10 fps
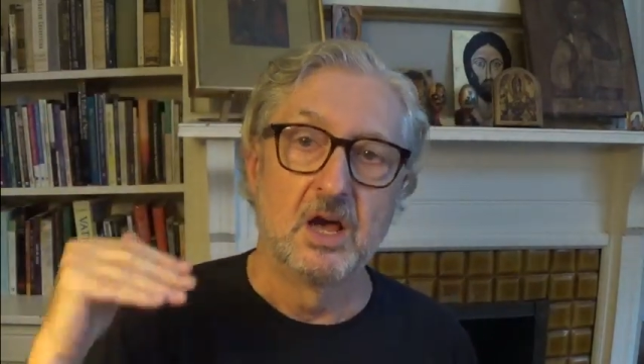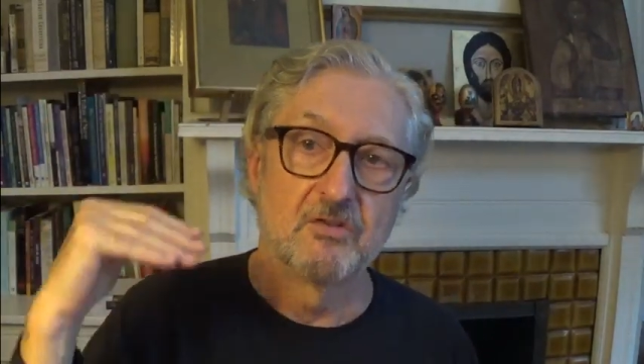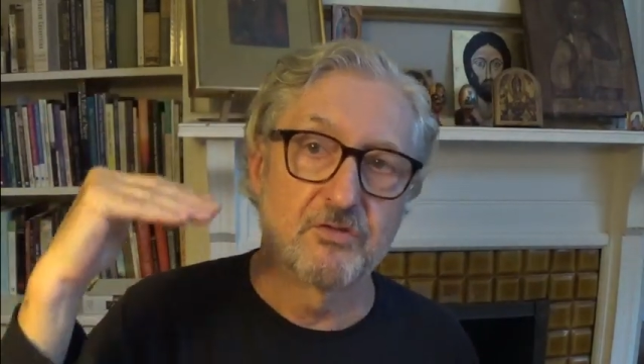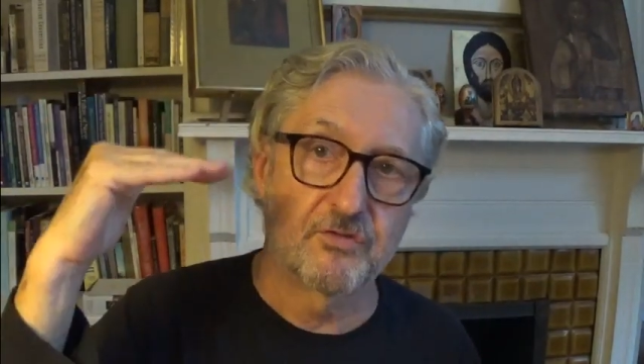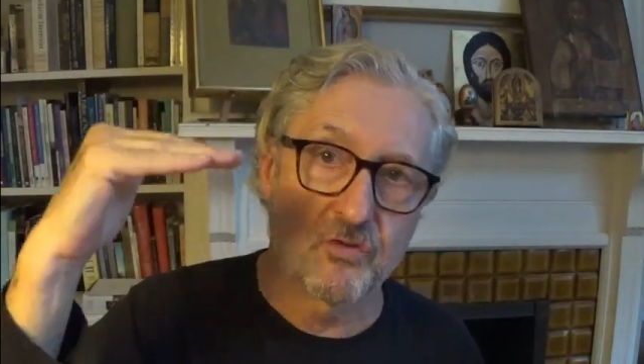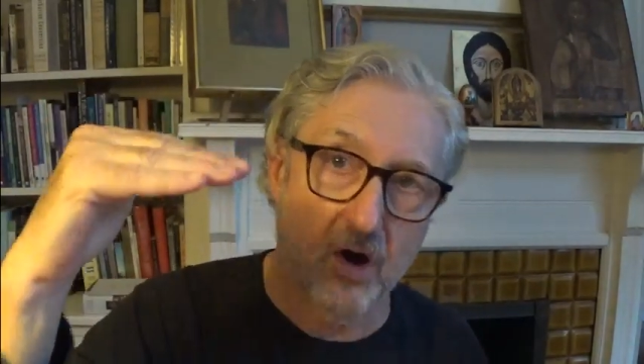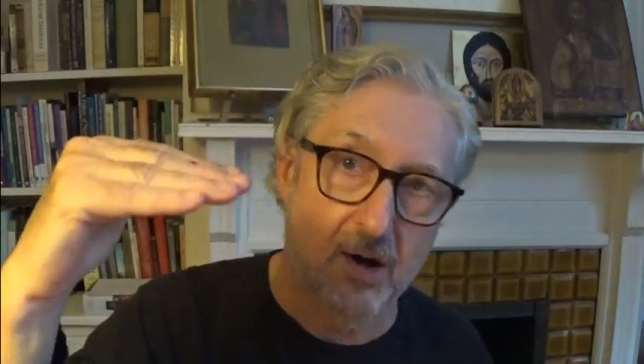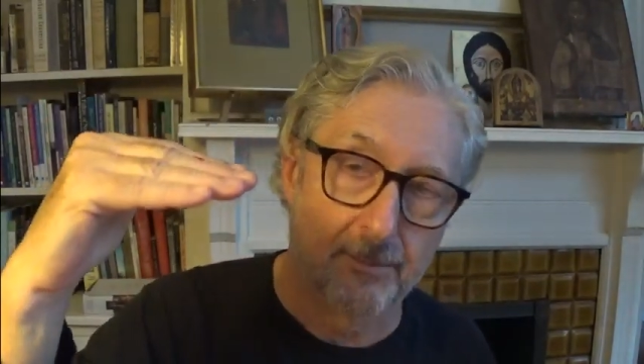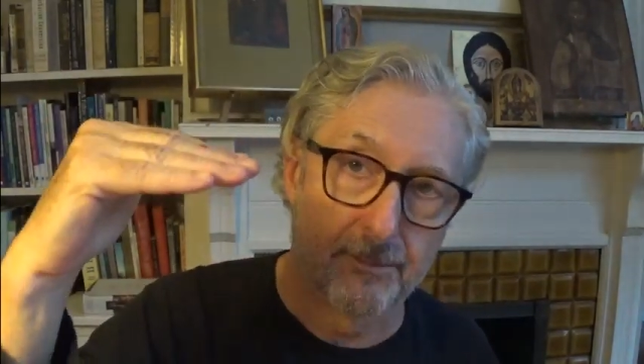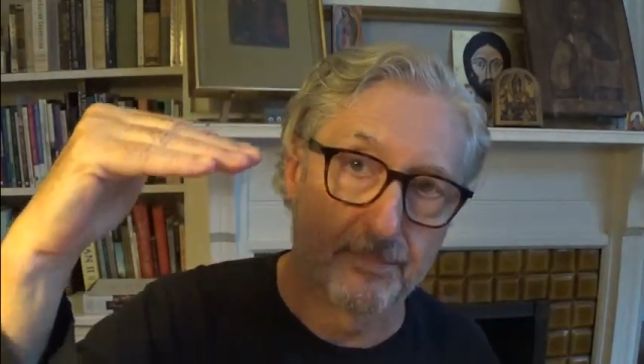
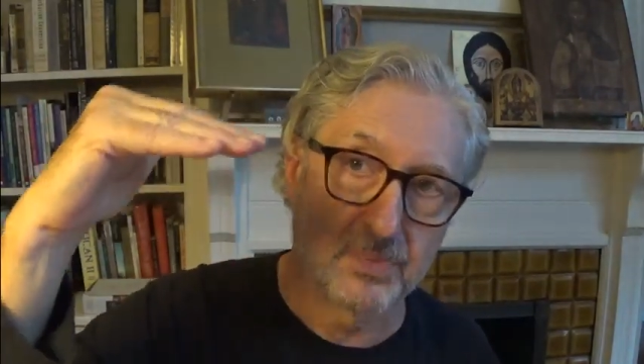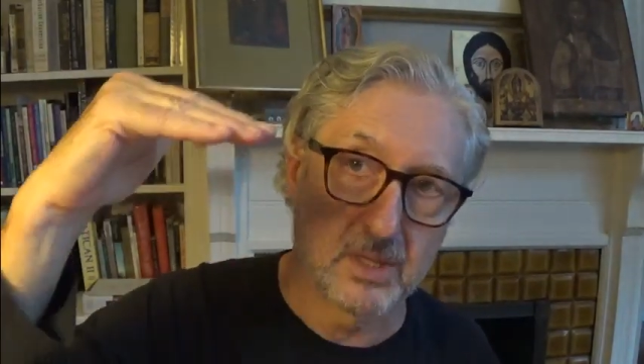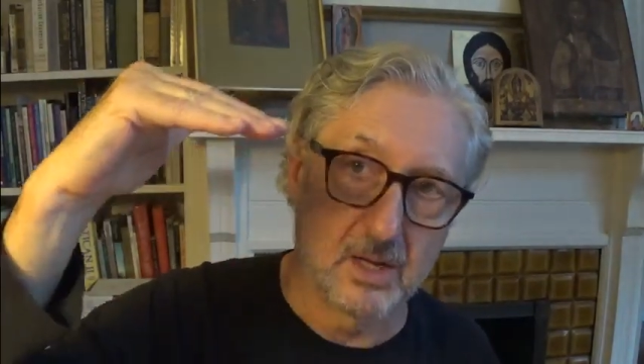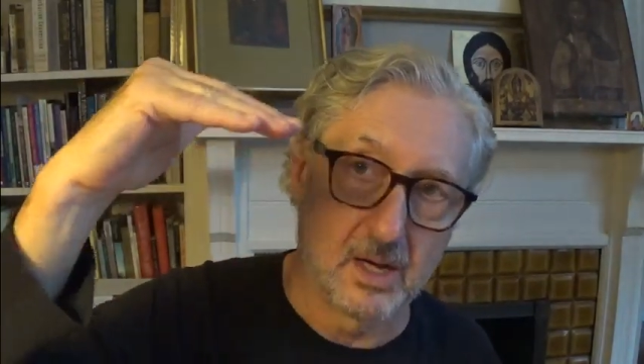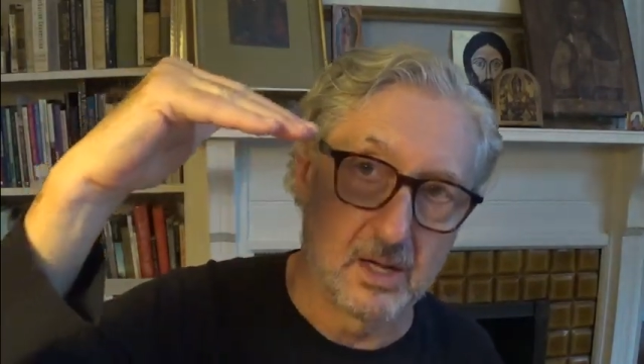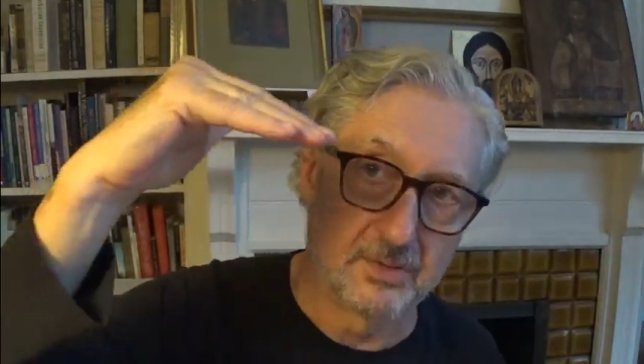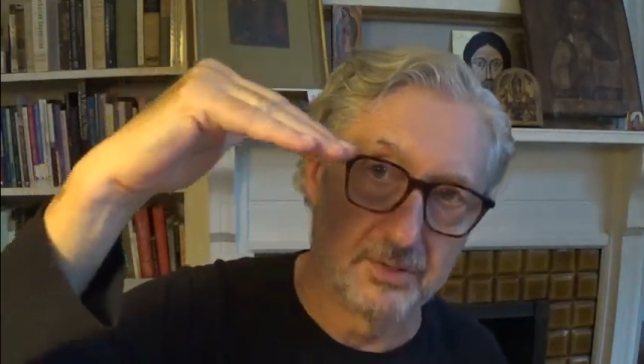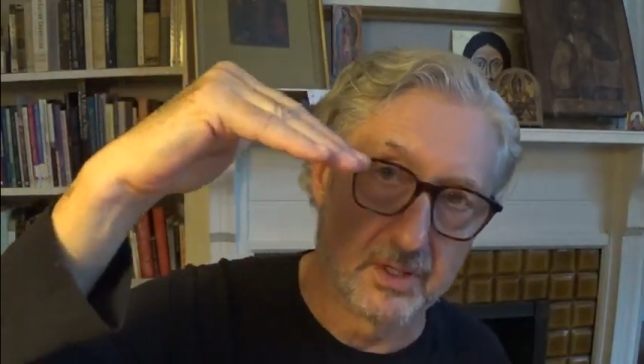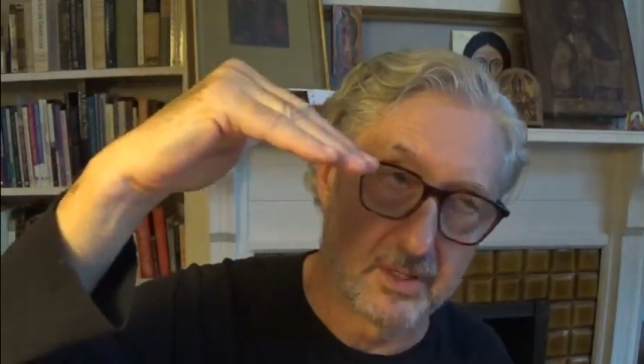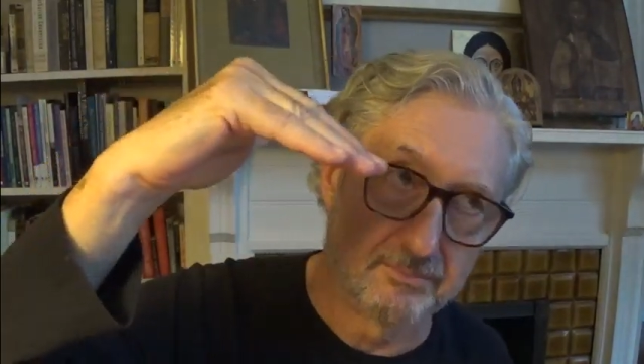from
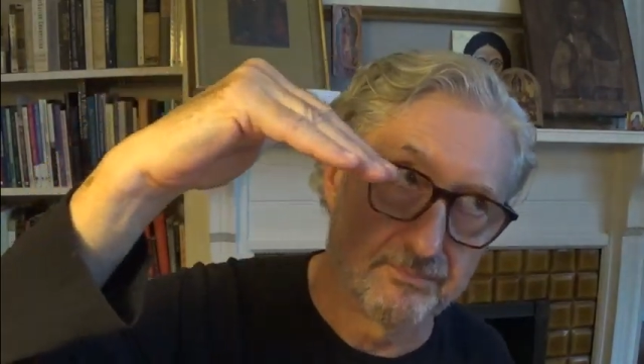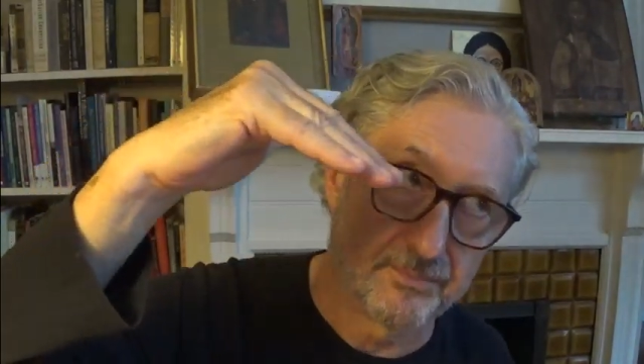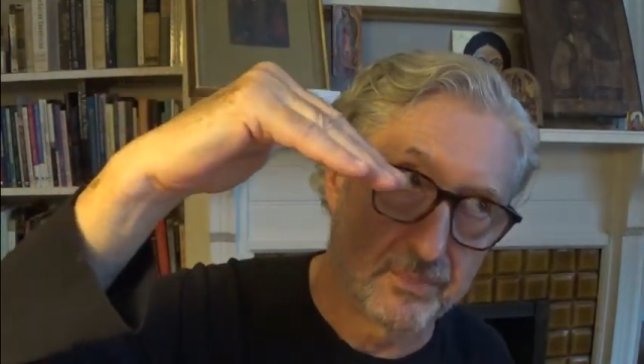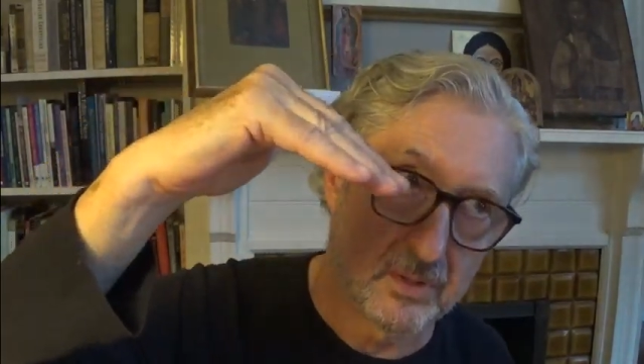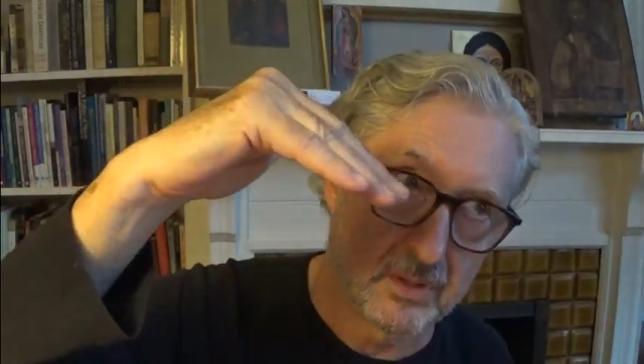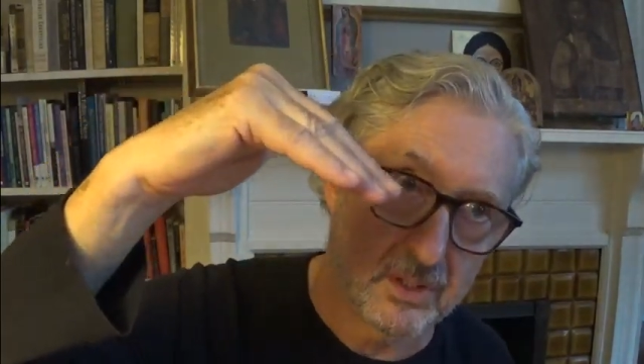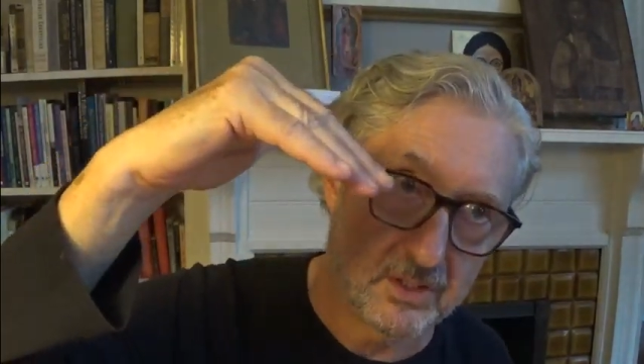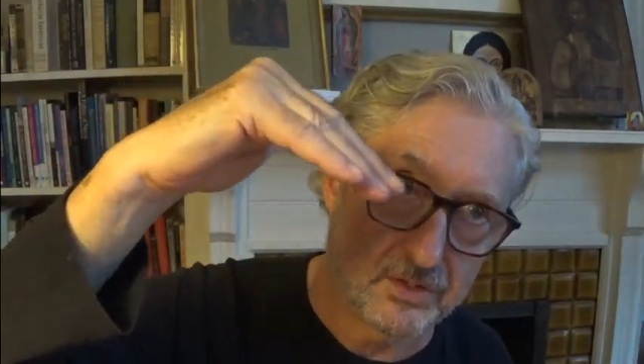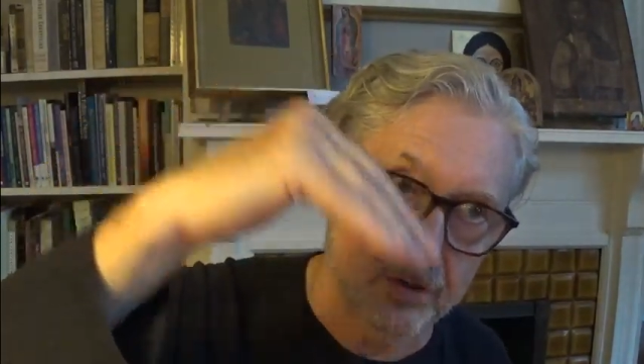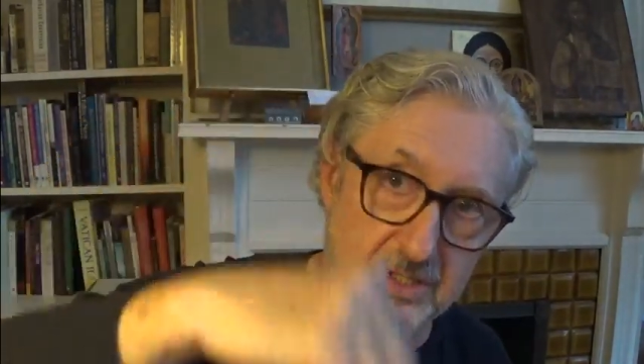the
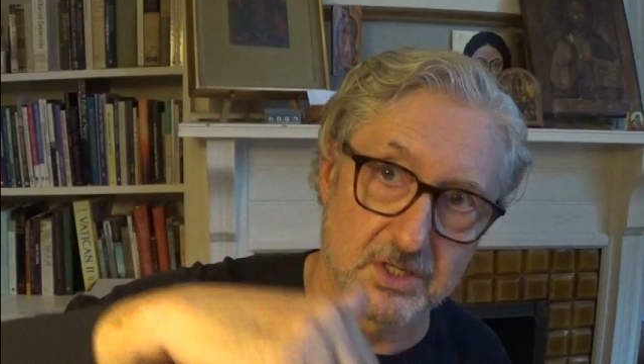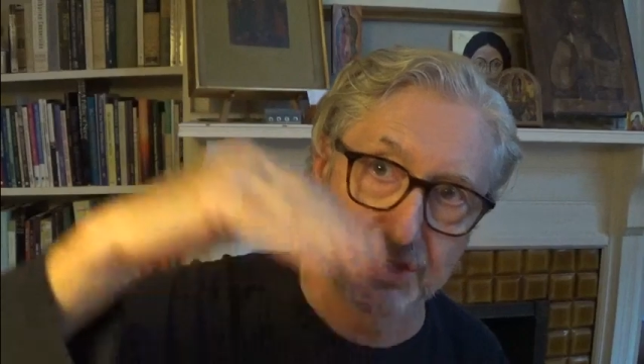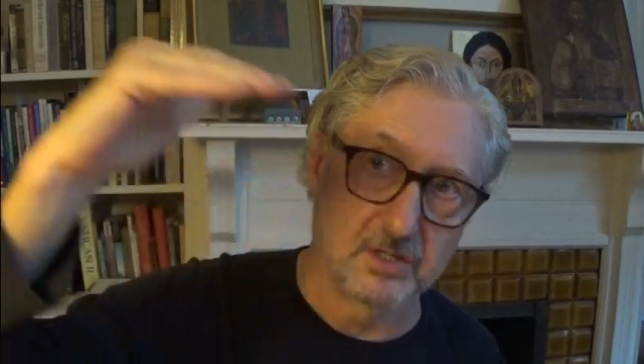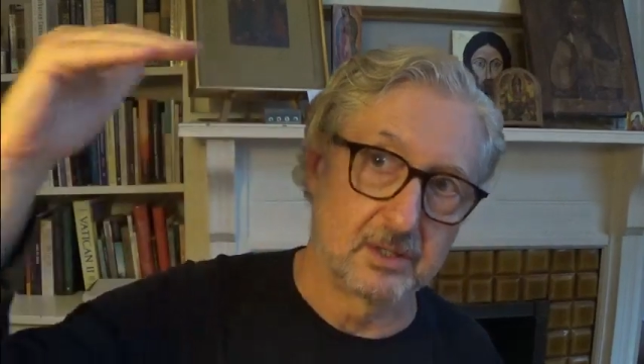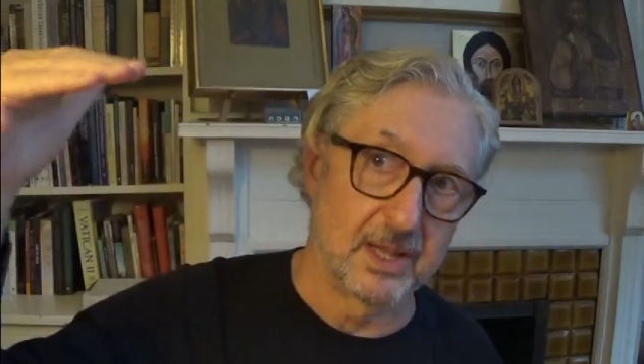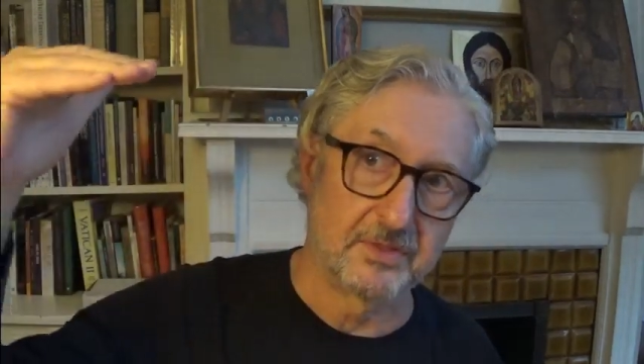tradition.